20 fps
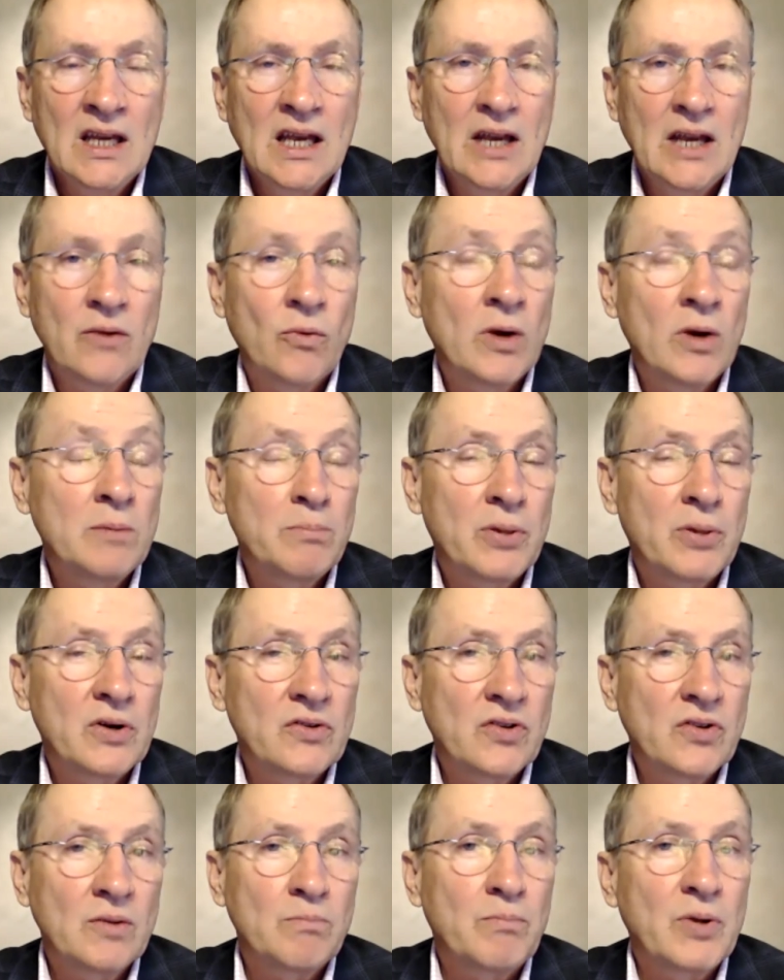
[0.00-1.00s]
And one
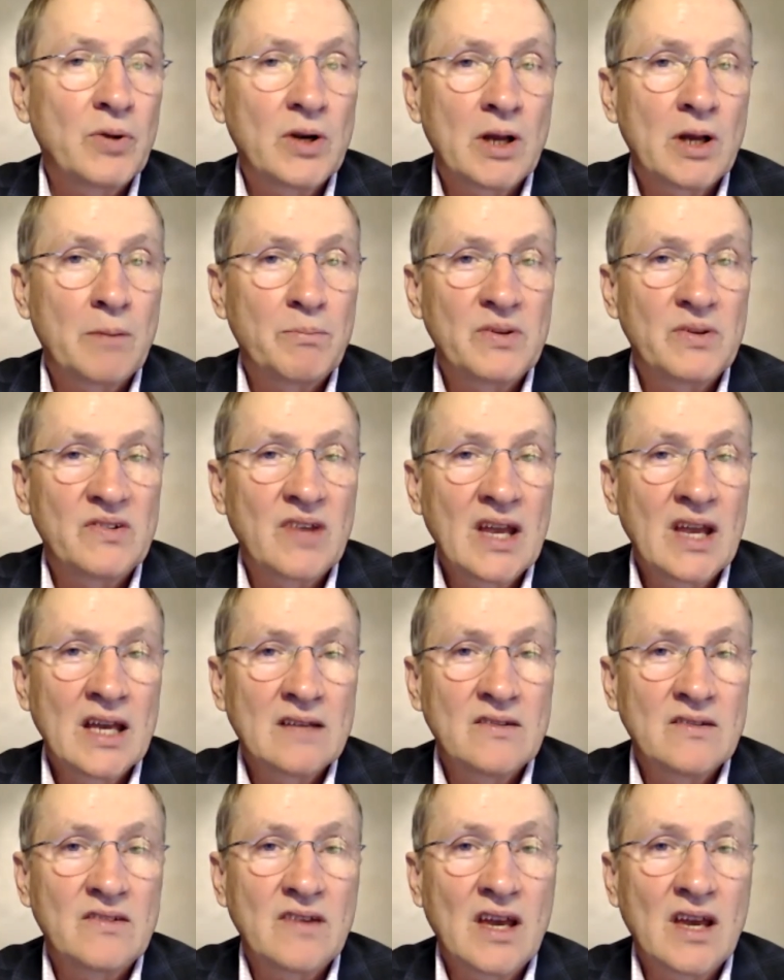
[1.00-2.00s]
person put up his hand
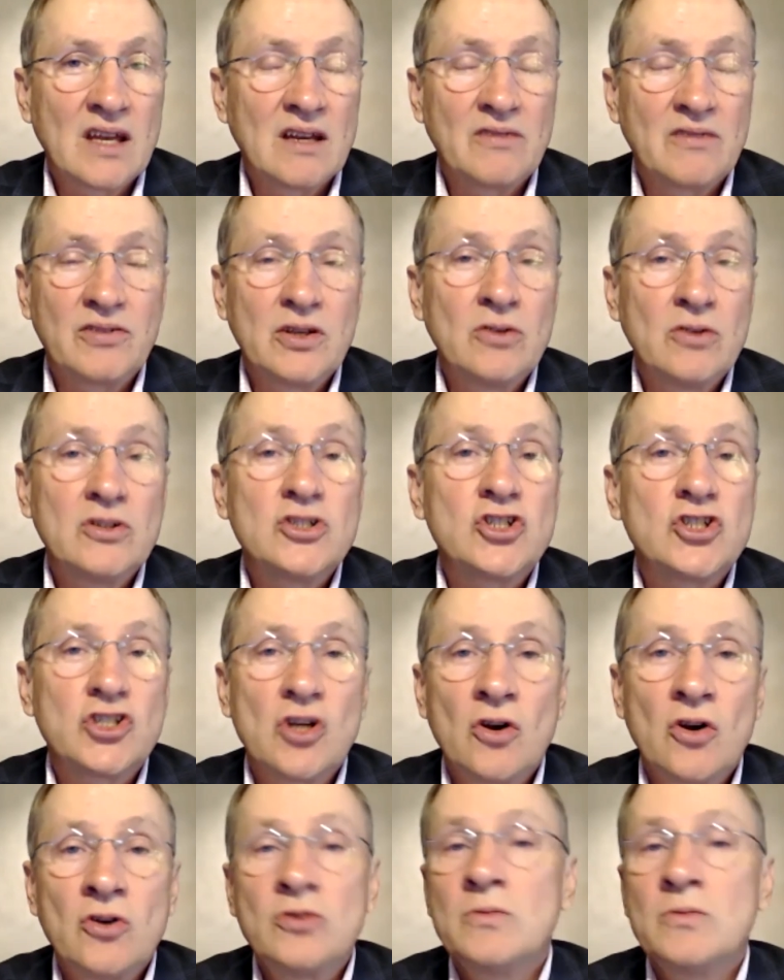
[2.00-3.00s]
and said, if you had
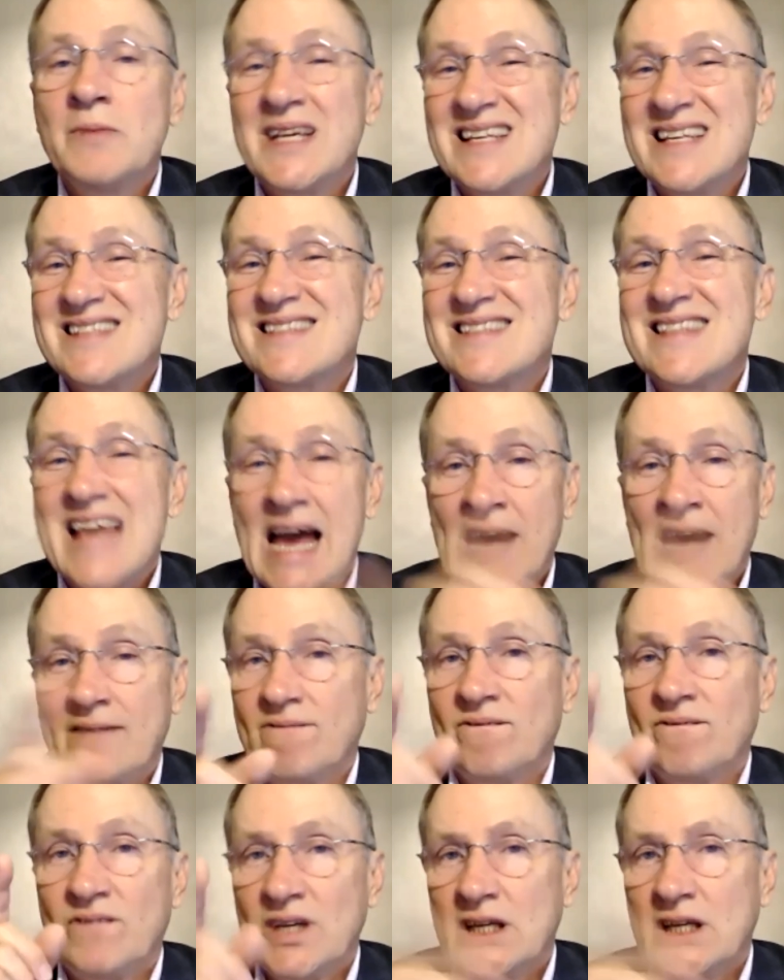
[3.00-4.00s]
shown me that
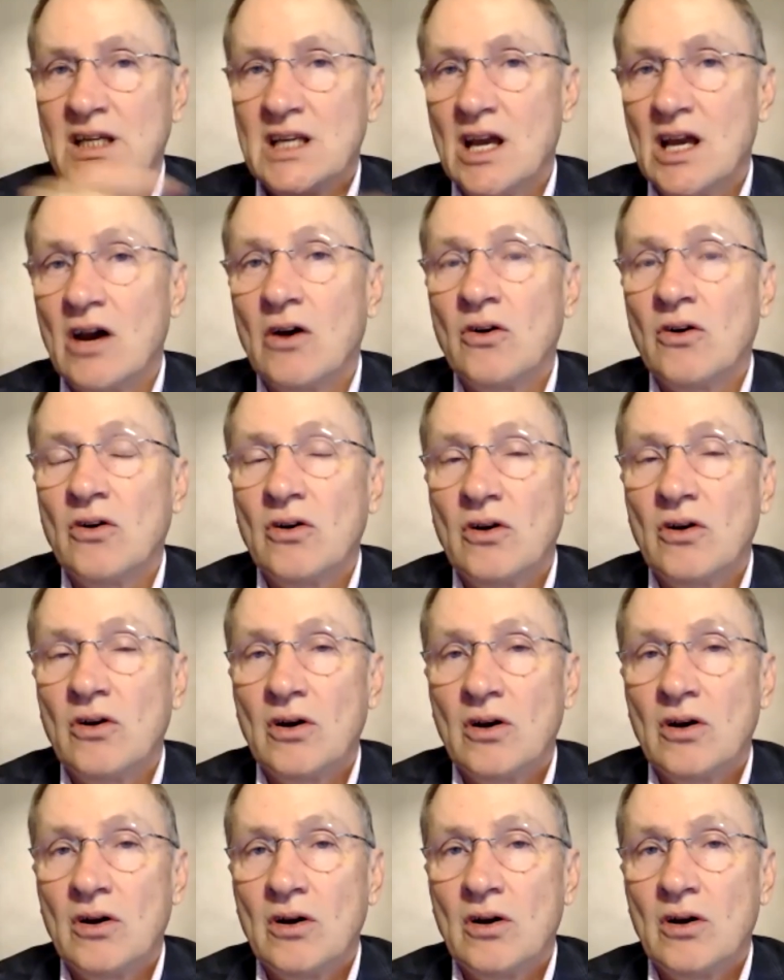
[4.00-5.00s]
video
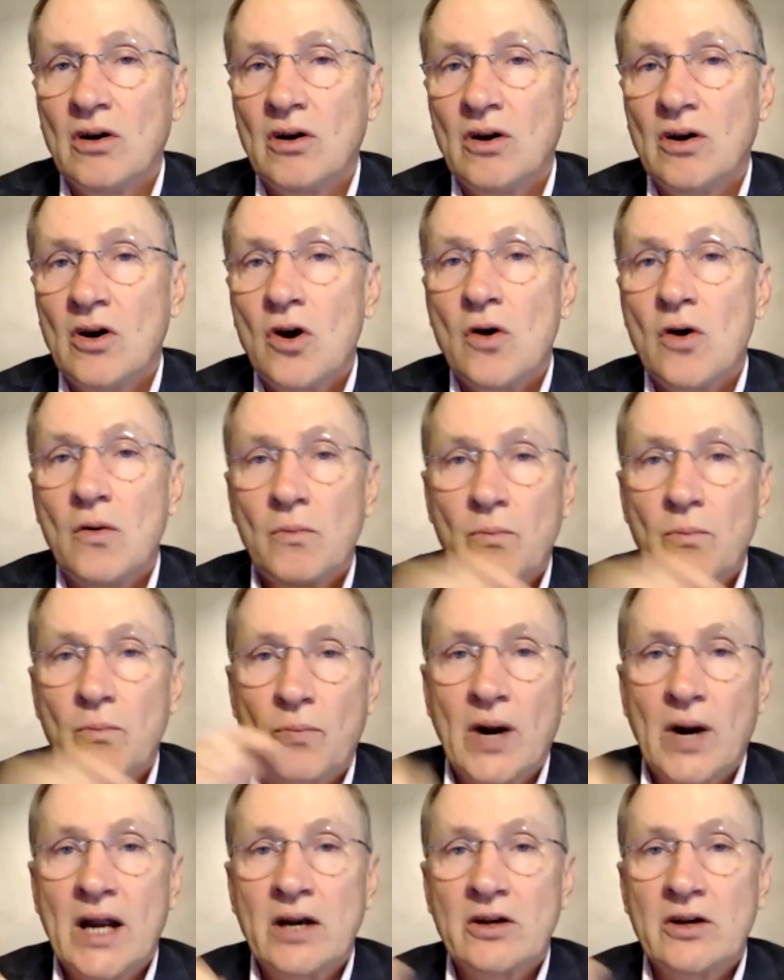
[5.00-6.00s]

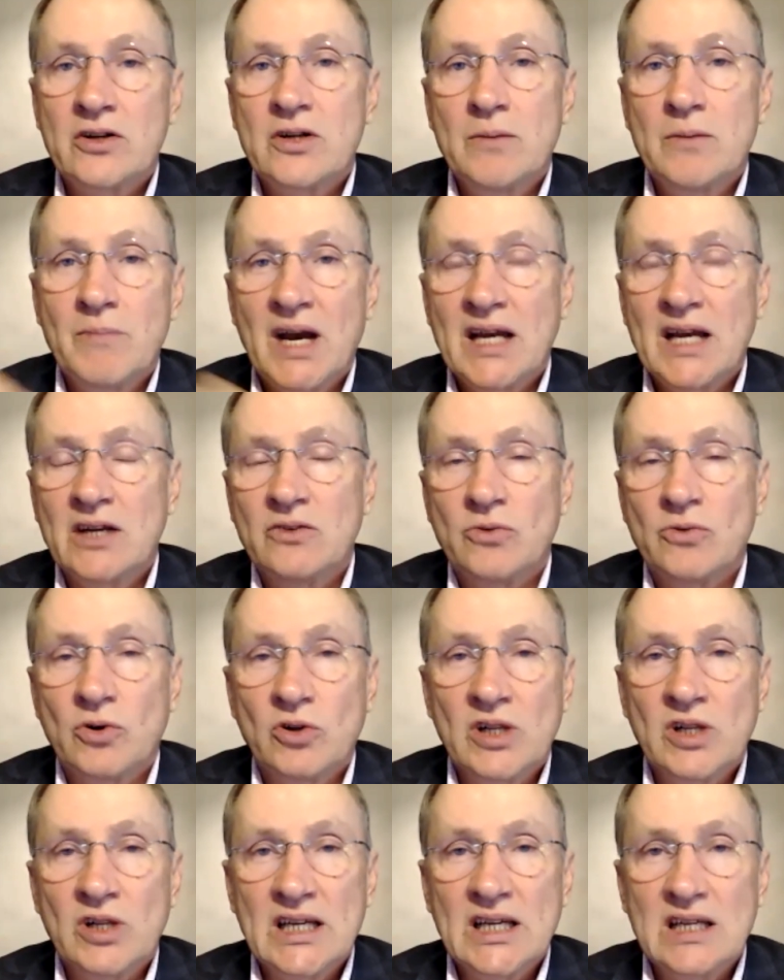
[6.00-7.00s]
prior to my
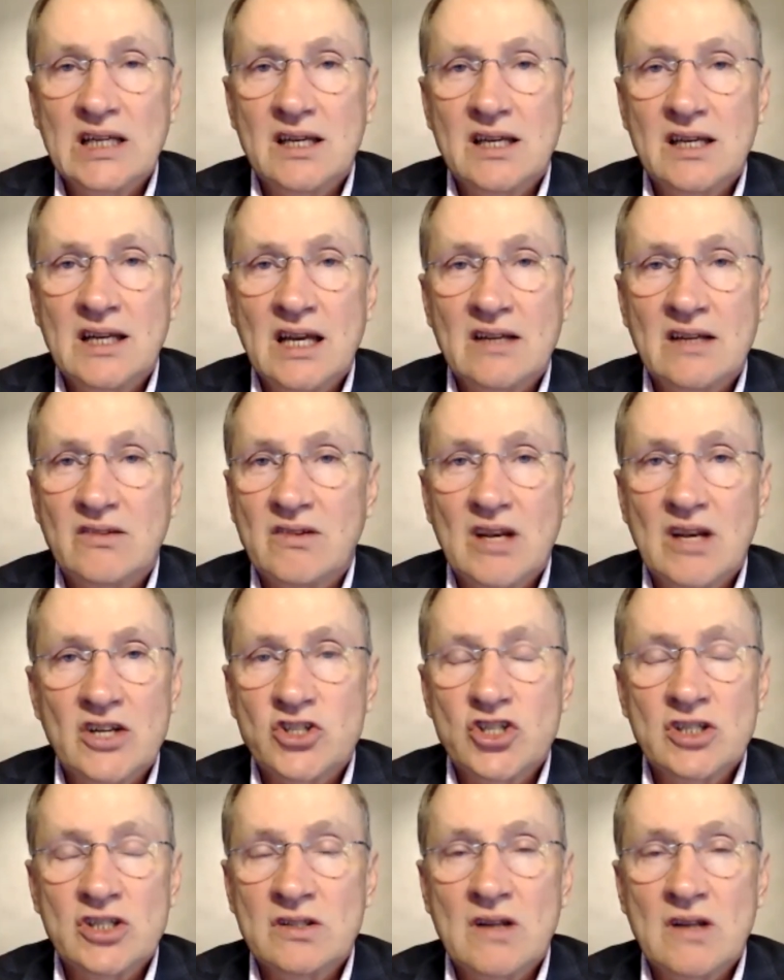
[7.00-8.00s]
enrolling in today's
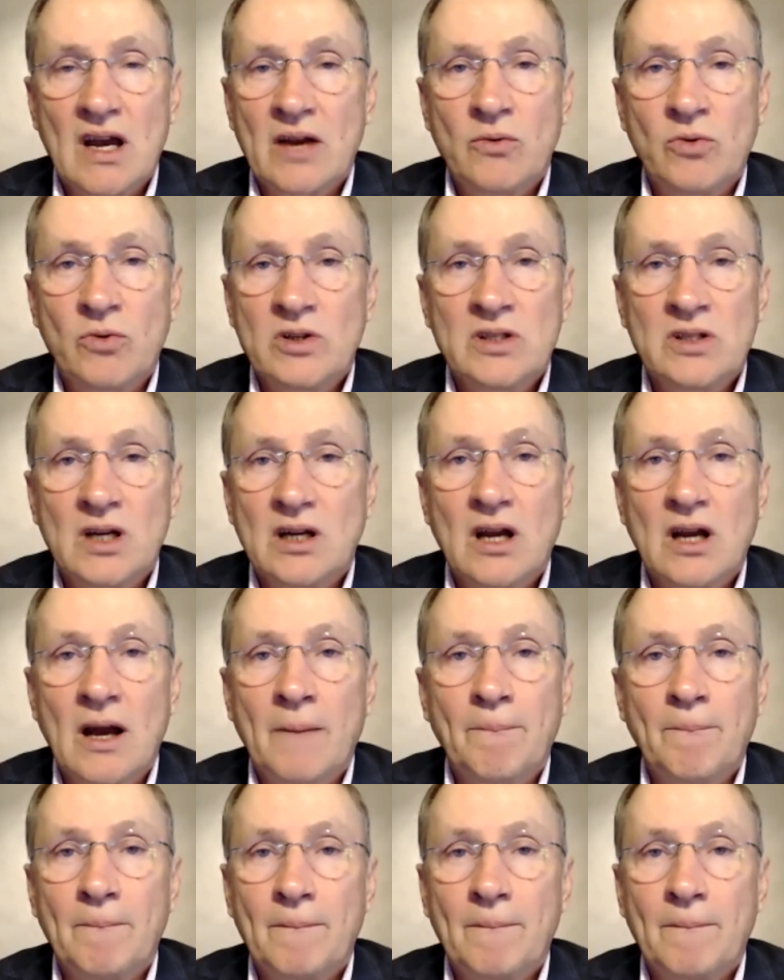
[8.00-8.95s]
session, I wouldn't have come.